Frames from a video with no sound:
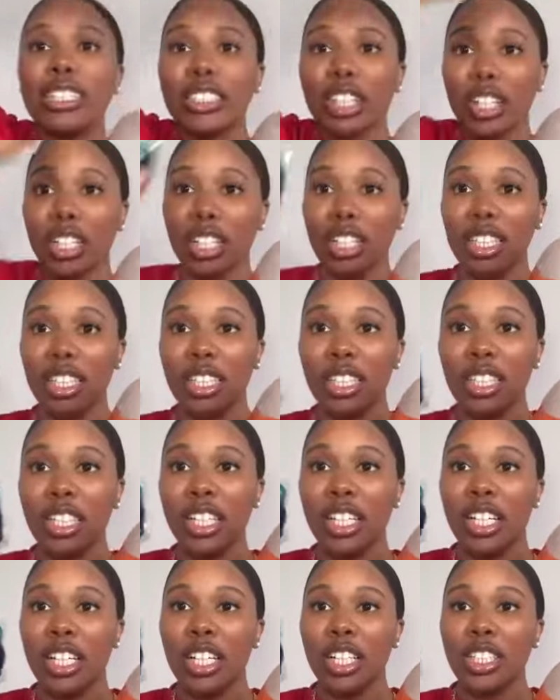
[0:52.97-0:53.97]
are good
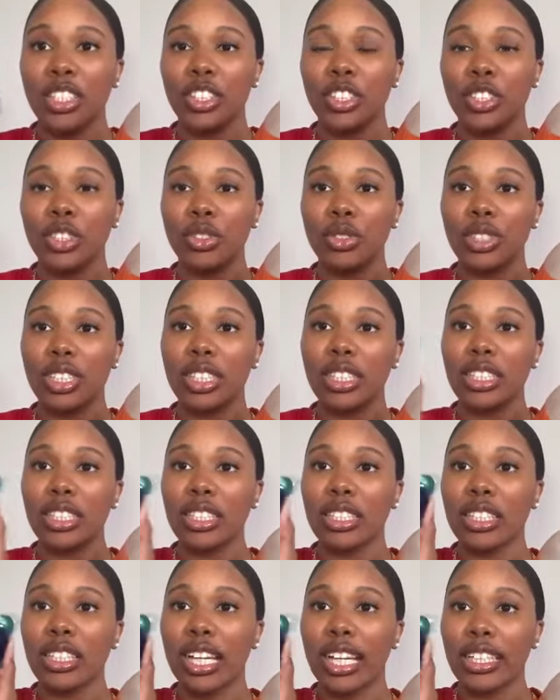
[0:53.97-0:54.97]
to use because these
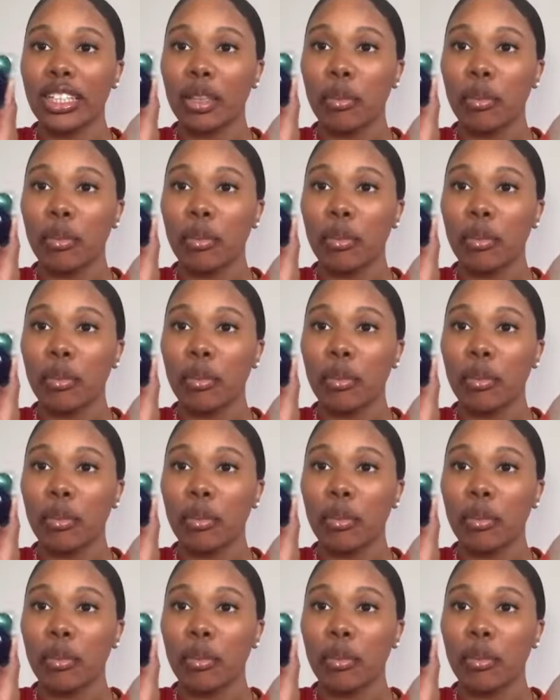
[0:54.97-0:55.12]
are like the